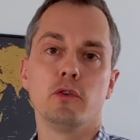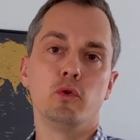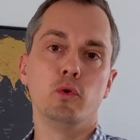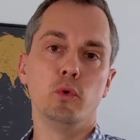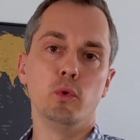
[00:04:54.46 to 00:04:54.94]

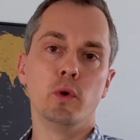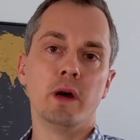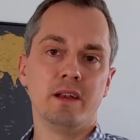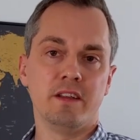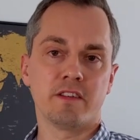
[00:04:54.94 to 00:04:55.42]
to
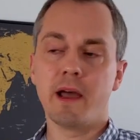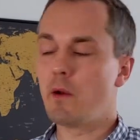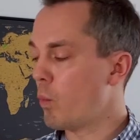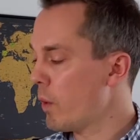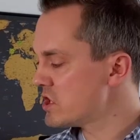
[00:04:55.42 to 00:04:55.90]

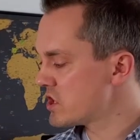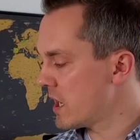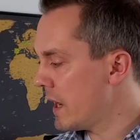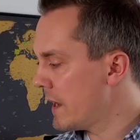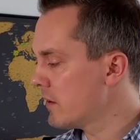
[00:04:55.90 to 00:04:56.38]
decide which
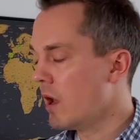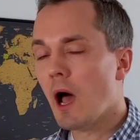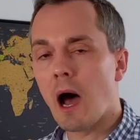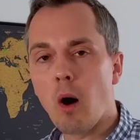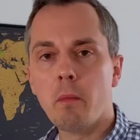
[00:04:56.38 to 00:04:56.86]
kind,
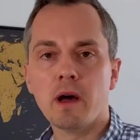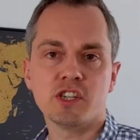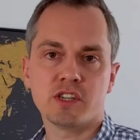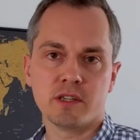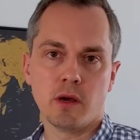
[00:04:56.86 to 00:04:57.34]
how
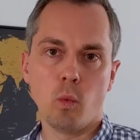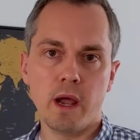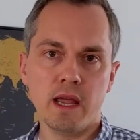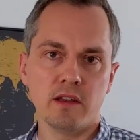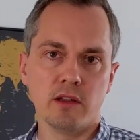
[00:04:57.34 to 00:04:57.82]
much
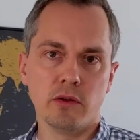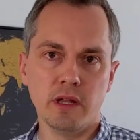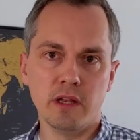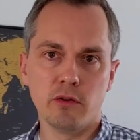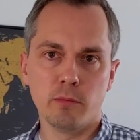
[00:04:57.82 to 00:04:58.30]
weight
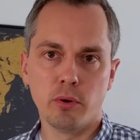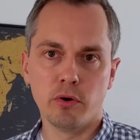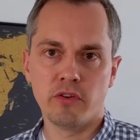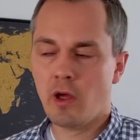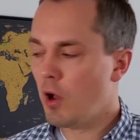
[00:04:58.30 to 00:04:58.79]
you need to
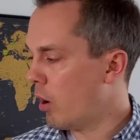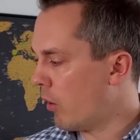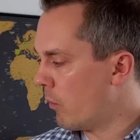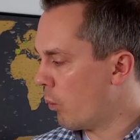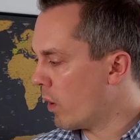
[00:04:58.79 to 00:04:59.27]
put
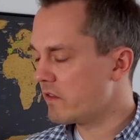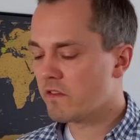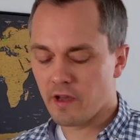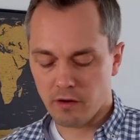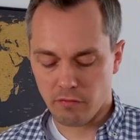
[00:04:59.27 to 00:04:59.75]
on
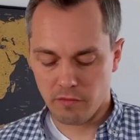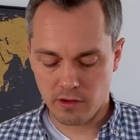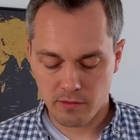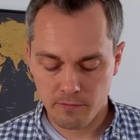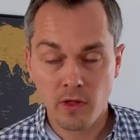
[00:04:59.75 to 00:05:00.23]
one side of
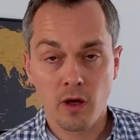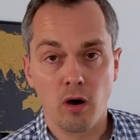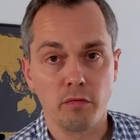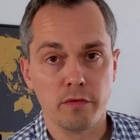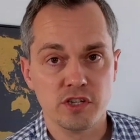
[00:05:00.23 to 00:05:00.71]
the,
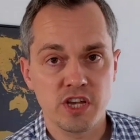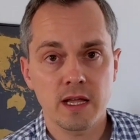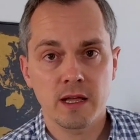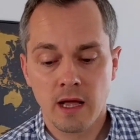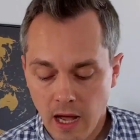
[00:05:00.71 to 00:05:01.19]
of the
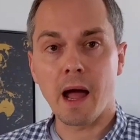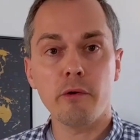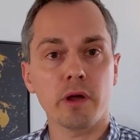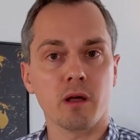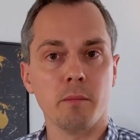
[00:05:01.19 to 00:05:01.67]
jib, I
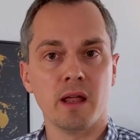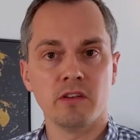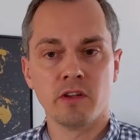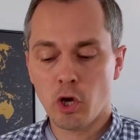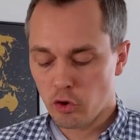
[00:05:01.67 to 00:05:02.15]

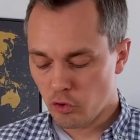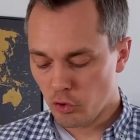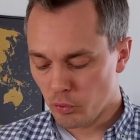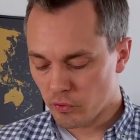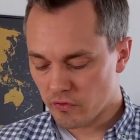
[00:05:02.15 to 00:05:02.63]
recommend to
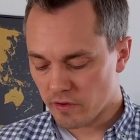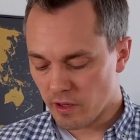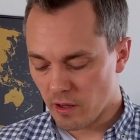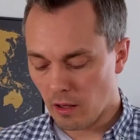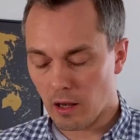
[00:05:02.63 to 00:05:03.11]
use
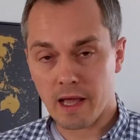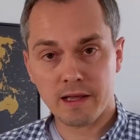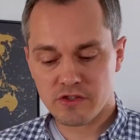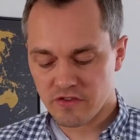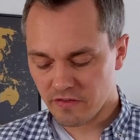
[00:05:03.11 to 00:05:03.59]
a luggage